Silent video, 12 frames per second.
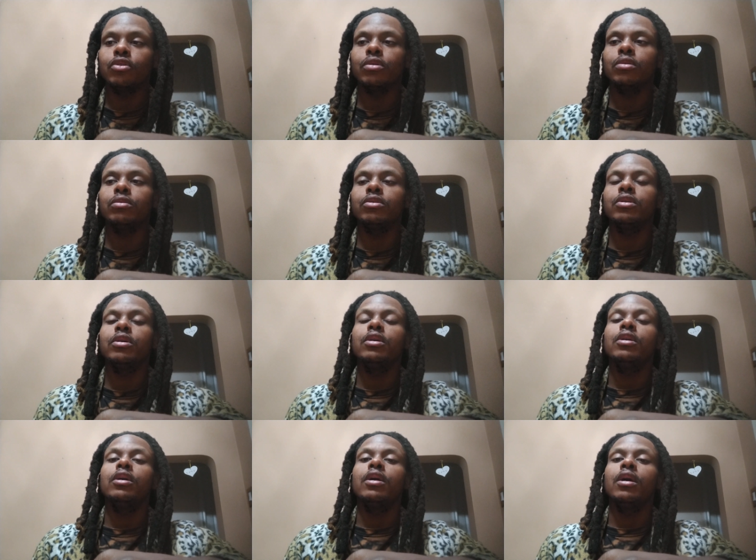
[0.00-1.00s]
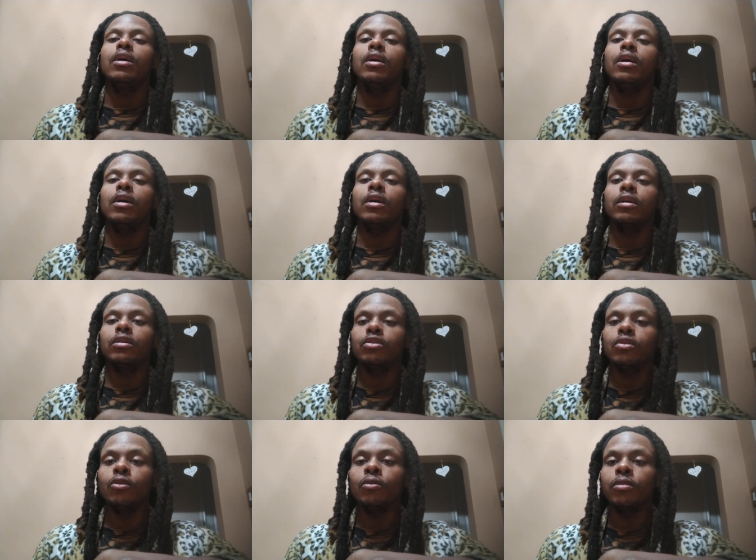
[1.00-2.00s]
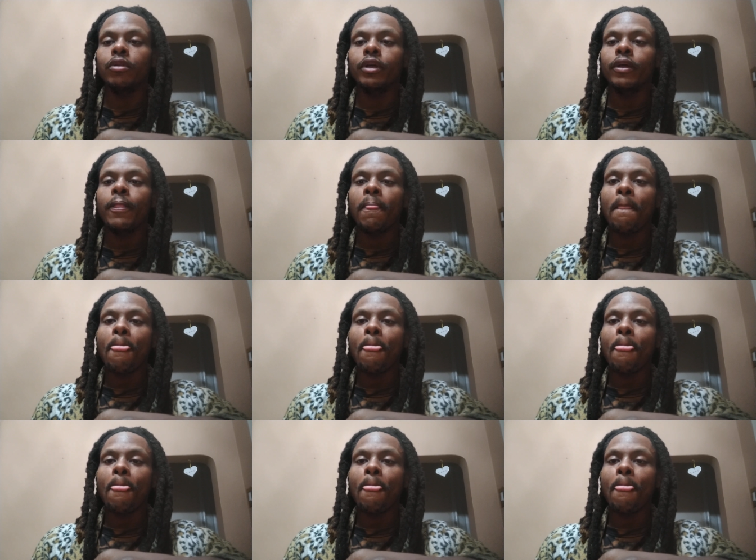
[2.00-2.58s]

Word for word: zones uncontrollably,